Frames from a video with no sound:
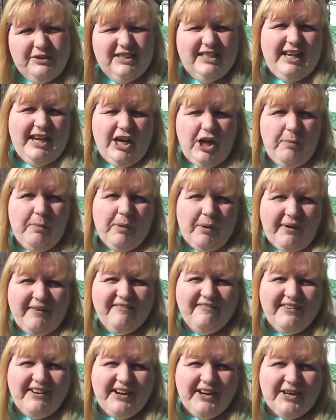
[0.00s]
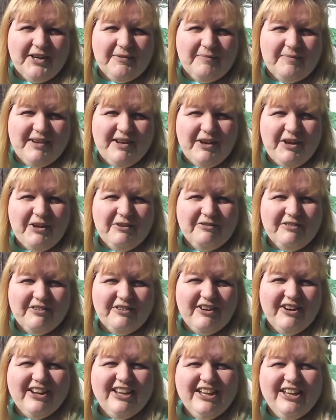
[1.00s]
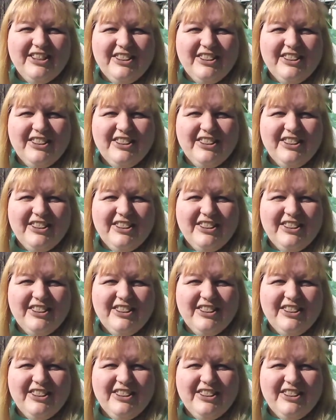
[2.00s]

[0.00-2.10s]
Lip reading: to help our environment over